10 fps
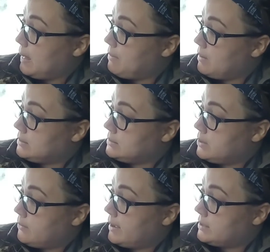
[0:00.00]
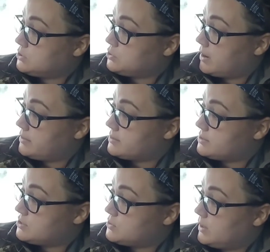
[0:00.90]
But let's go ahead and try this
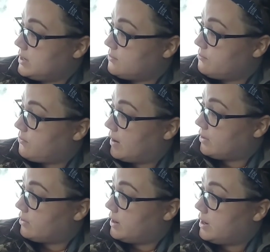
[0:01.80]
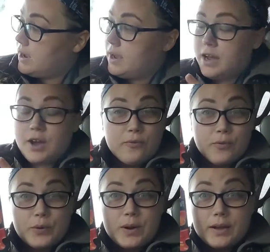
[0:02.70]
Sweet and Fiery
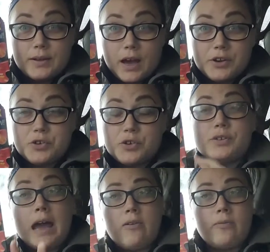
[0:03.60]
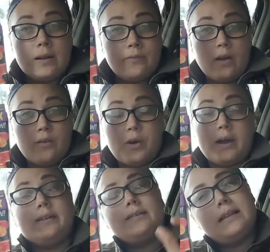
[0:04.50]
Fruit Gushers. Now, if any of y'all tried
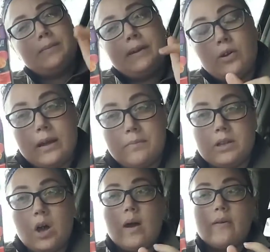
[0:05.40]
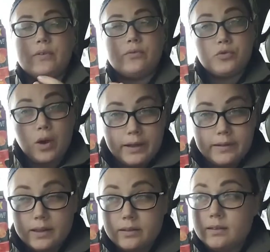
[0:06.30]
this, let me know down below if you've tried
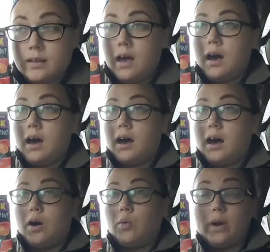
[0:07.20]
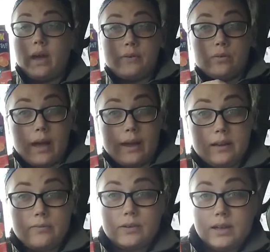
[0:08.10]
this, if you liked
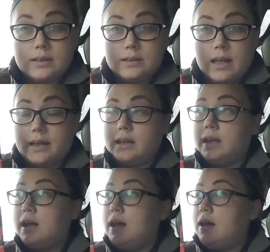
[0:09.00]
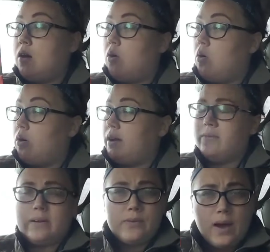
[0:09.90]
it, if you didn't like it, or
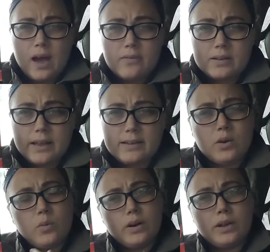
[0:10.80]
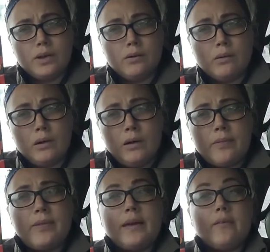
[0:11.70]
even if you haven't liked it, what do you
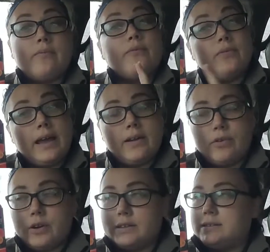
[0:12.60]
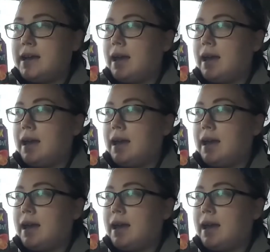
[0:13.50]
think of the flavors?